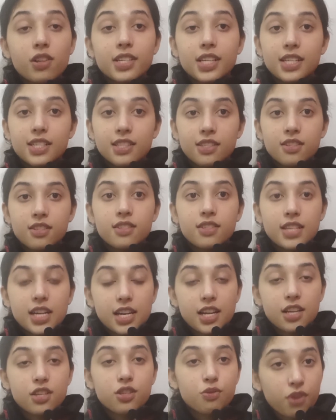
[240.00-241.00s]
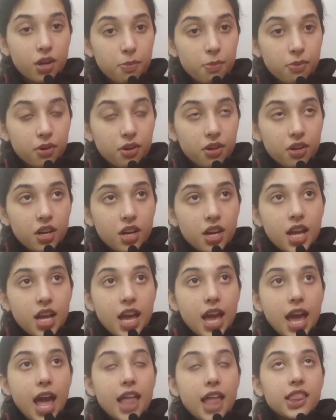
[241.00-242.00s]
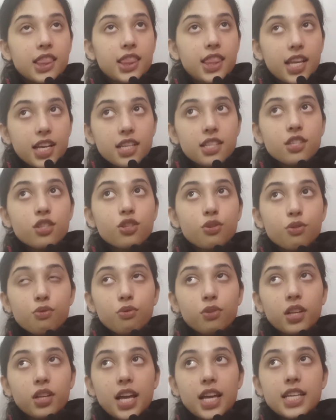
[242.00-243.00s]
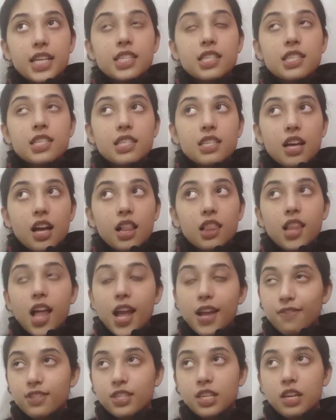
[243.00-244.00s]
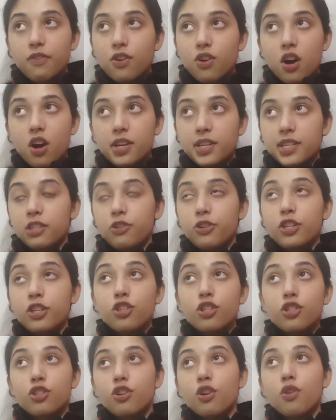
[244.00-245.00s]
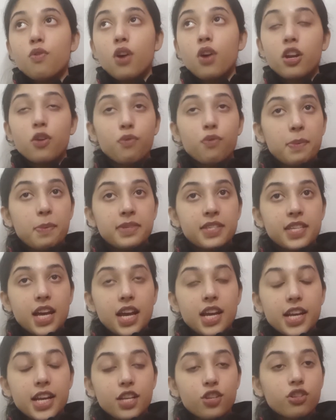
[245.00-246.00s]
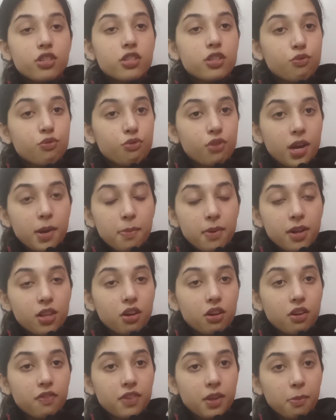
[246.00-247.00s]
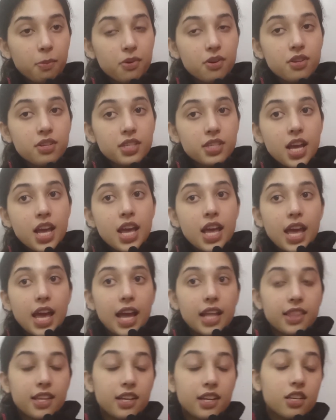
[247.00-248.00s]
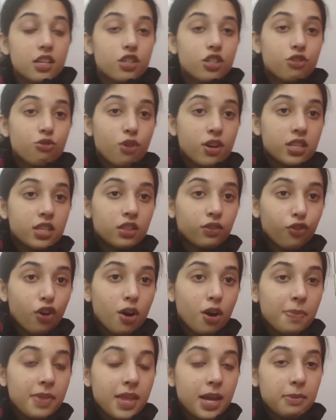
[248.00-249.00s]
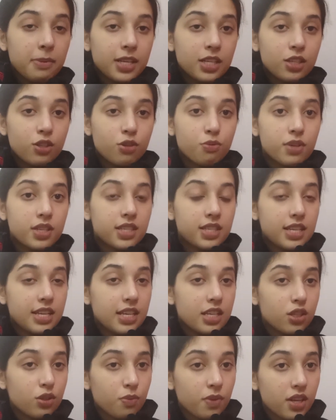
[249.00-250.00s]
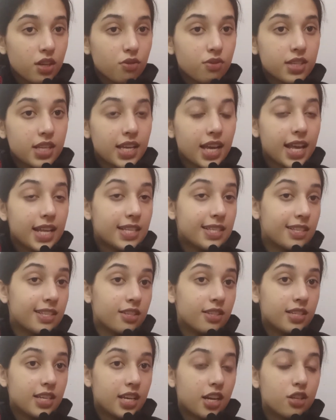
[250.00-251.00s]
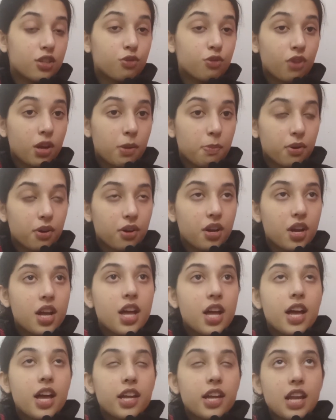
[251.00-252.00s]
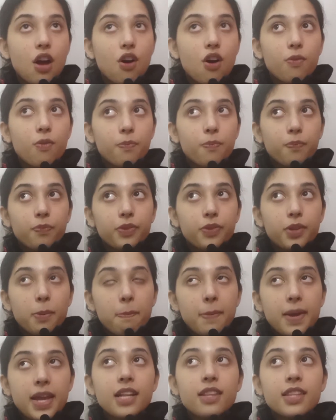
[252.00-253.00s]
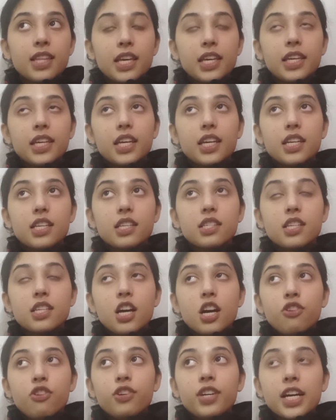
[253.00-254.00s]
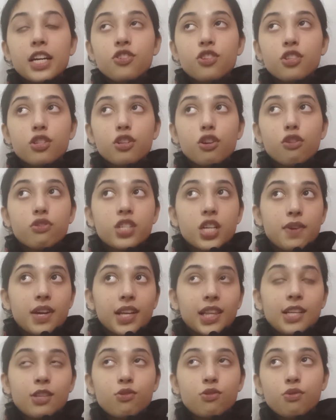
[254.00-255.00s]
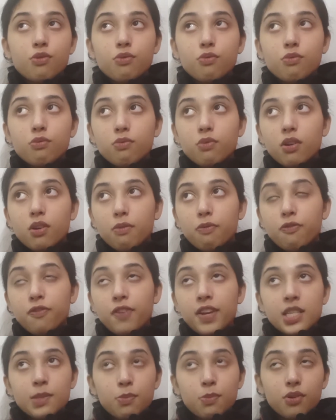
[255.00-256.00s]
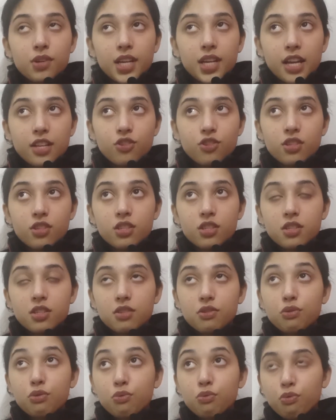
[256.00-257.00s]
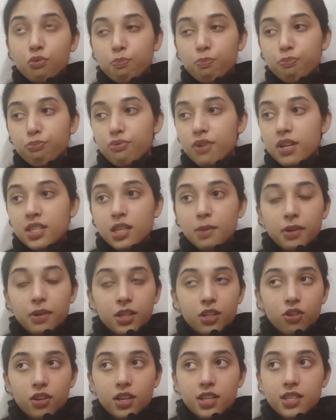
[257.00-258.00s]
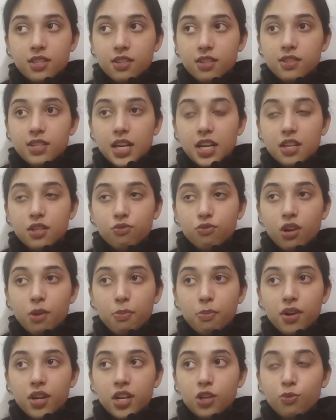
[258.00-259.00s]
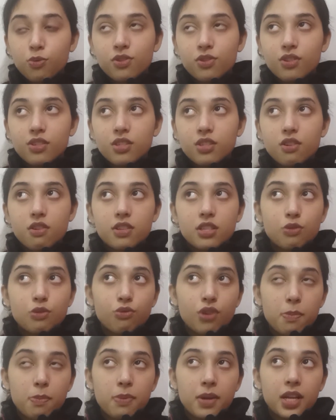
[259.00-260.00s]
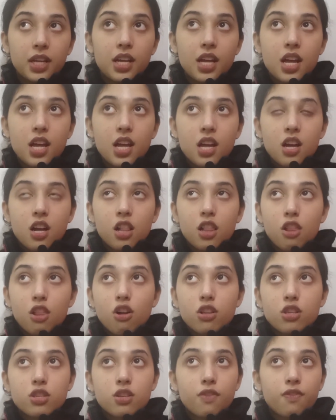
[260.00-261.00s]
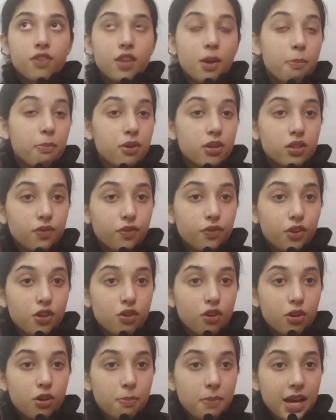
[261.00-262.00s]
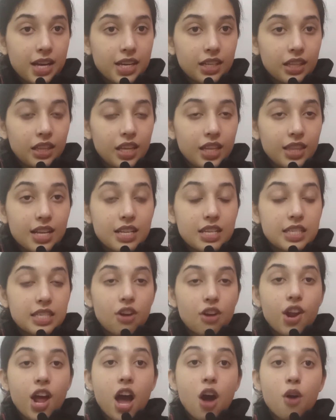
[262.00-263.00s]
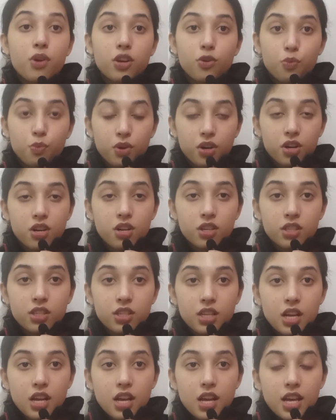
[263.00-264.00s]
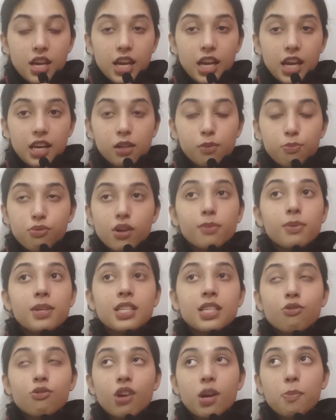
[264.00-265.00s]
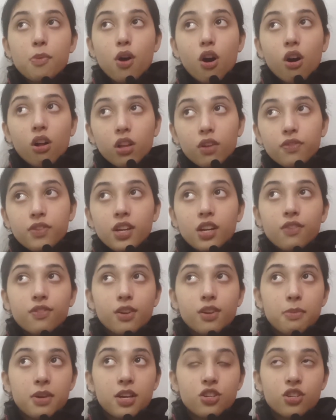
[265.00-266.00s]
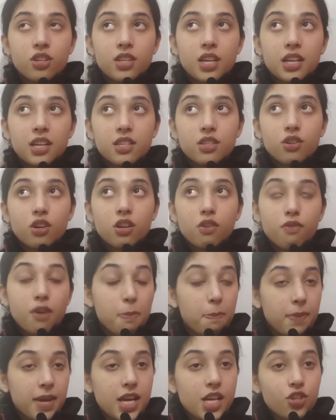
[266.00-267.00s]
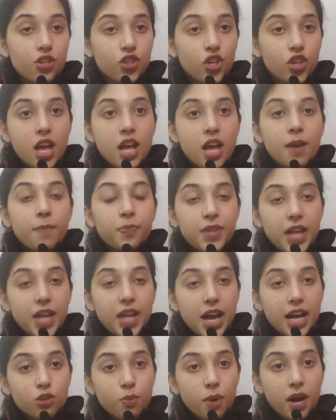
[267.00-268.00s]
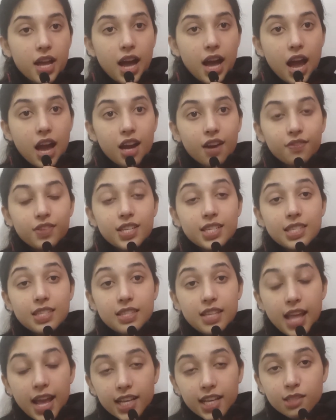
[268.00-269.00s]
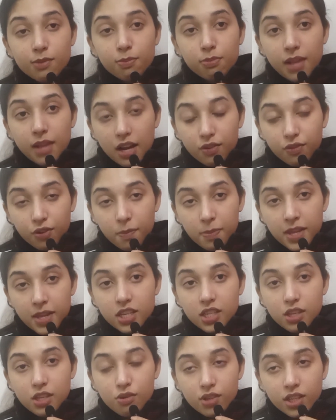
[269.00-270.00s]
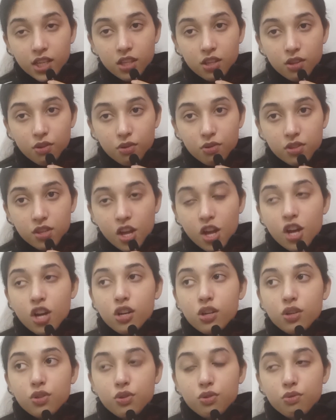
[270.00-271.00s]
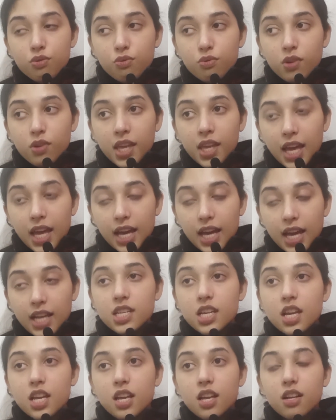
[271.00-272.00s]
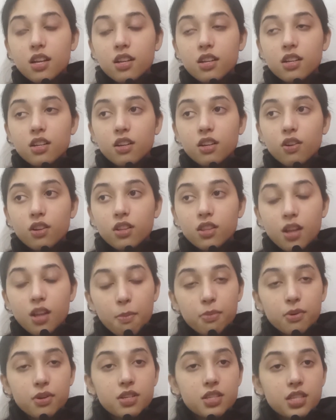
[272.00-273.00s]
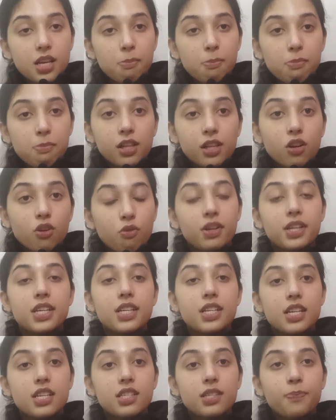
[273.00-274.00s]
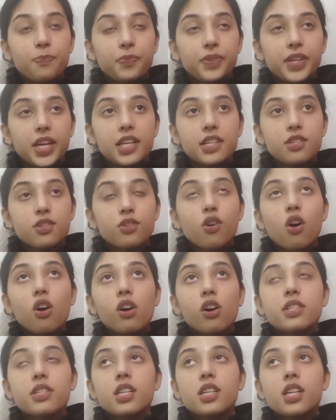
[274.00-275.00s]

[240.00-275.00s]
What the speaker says: Instant Data Scraper. And this tool is a lifesaver, honestly. You can just go on a website and just scrape a lot of numbers and then transform them into a CSV using Instant Data Scraper. Now, the main thing is you can't just go directly to Facebook and just press a button on Instant Data Scraper and it will just start scraping lots of numbers for you automatically. That's not how it works. It'll probably scrape all of the information that is on a web page. That's why I have this next platform that you can use to get numbers in bulk quantities, and it's called